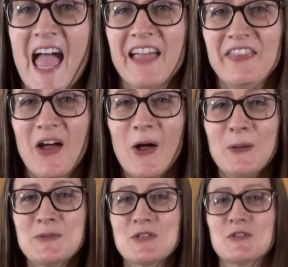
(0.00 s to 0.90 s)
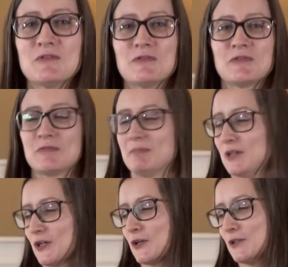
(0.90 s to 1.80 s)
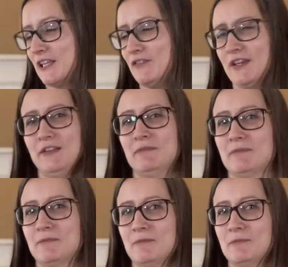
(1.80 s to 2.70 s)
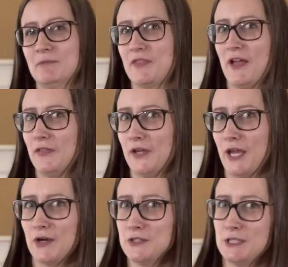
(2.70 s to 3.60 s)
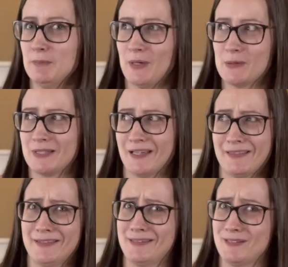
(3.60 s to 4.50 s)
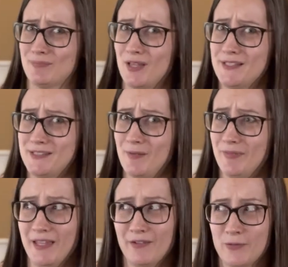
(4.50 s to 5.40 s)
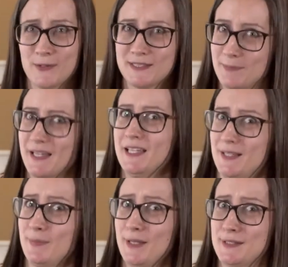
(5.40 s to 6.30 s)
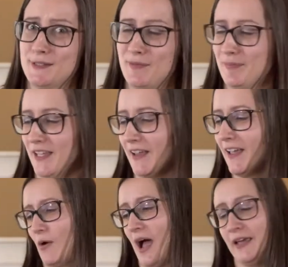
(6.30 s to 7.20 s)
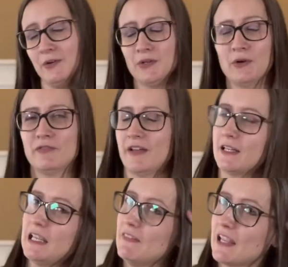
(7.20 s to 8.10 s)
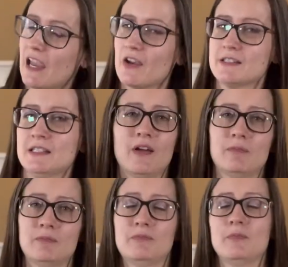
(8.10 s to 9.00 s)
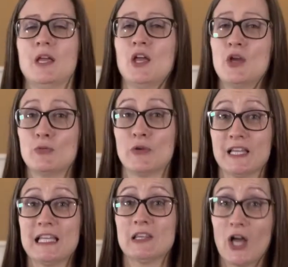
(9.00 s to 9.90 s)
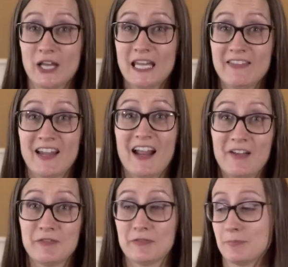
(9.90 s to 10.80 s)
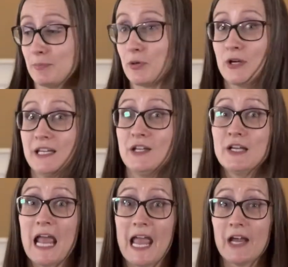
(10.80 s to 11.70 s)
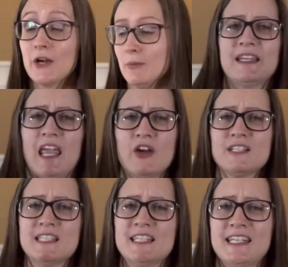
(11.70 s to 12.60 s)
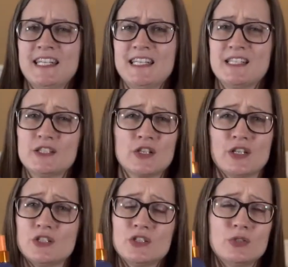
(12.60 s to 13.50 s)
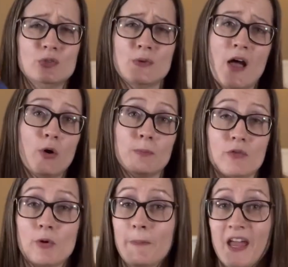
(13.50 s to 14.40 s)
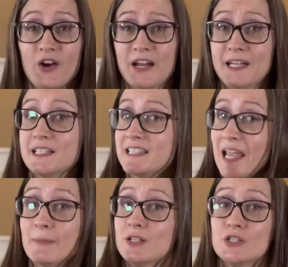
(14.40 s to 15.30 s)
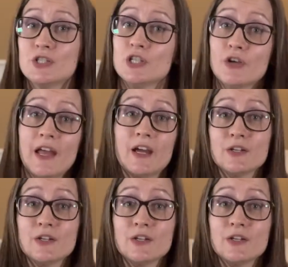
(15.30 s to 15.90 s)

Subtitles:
had the option of Miracle Leave-In without the keratin, but I was like, this is plus something. Of course, I'm going to get the plus something. I don't know if I need the keratin. I'm really lucky that I have pretty good hair. Keratin is good to help repair any damage to your hair.